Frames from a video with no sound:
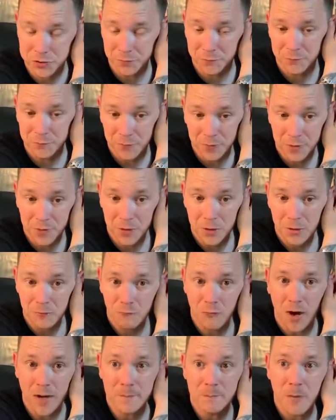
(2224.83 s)
of
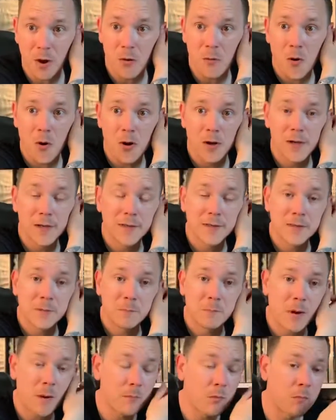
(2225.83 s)
Rainbow Islands
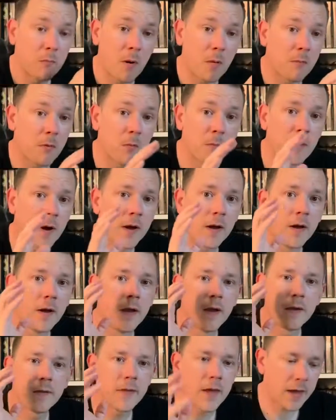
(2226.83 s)
and Bubble Bobble, but
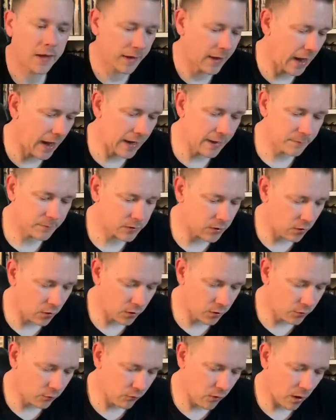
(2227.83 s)
they're games that I
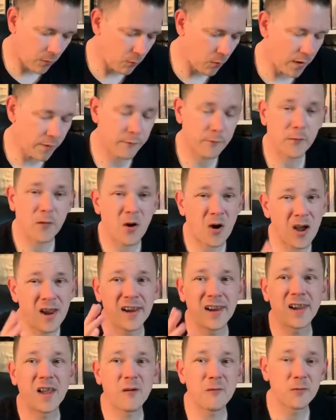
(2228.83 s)
grew up with. I
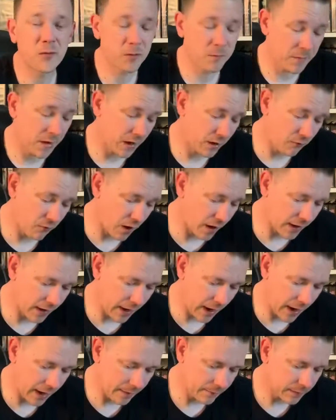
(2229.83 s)
love them, they're great
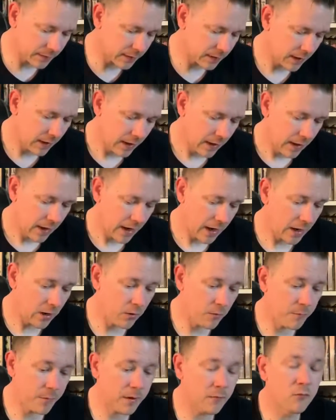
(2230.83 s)
games. And
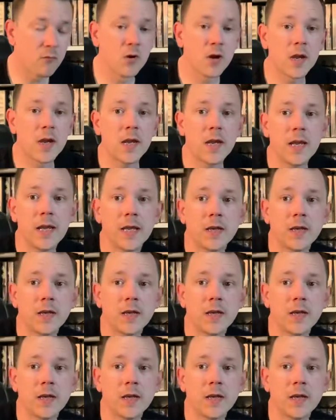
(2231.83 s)
it'll be really